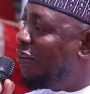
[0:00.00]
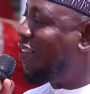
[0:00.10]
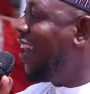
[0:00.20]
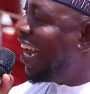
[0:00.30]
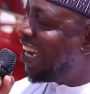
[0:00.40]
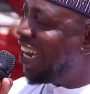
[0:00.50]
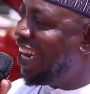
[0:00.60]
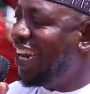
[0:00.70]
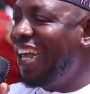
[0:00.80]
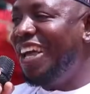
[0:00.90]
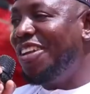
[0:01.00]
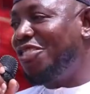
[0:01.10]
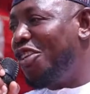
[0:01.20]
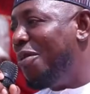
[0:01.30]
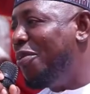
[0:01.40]
of slandering, the
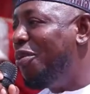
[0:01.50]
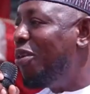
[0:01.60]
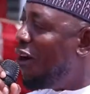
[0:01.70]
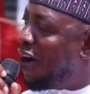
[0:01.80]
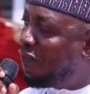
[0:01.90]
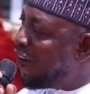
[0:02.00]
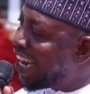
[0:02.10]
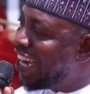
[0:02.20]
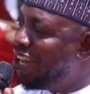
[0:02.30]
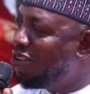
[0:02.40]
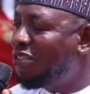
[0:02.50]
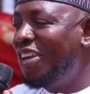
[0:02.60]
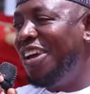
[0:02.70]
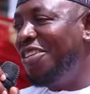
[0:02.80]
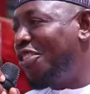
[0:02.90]
trouble of fake news,
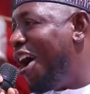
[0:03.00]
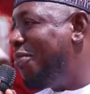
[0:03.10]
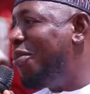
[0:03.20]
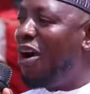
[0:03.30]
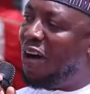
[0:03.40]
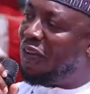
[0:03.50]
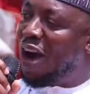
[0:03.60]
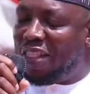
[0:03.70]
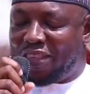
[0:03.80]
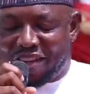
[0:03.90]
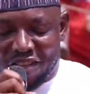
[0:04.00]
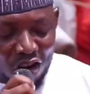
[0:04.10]
trouble of all these